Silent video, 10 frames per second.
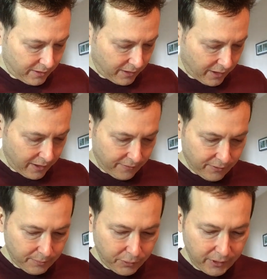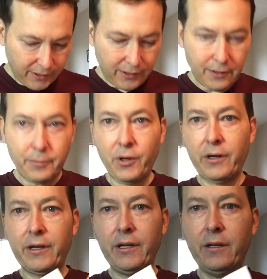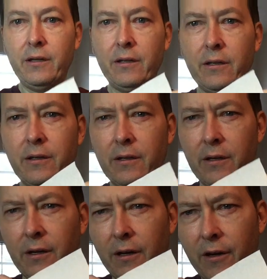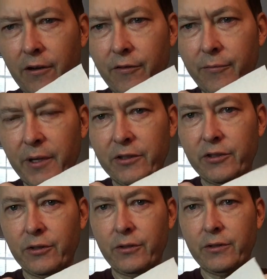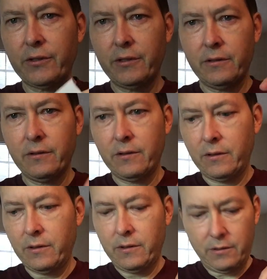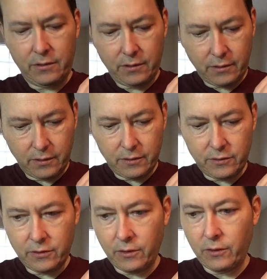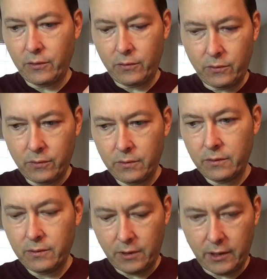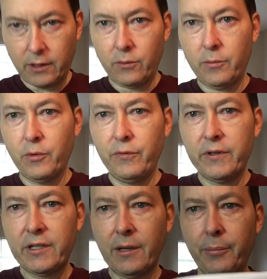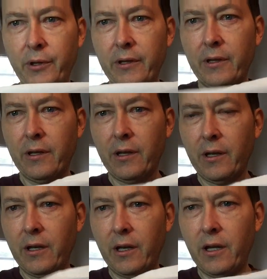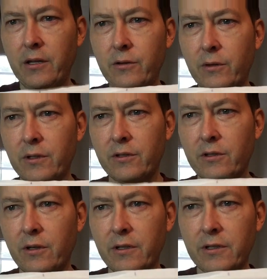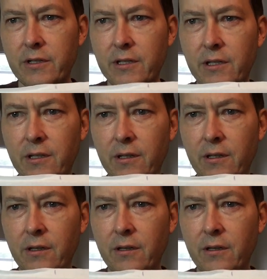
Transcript: I have completed the marking of my shirt. So I can remove the template and you can start to see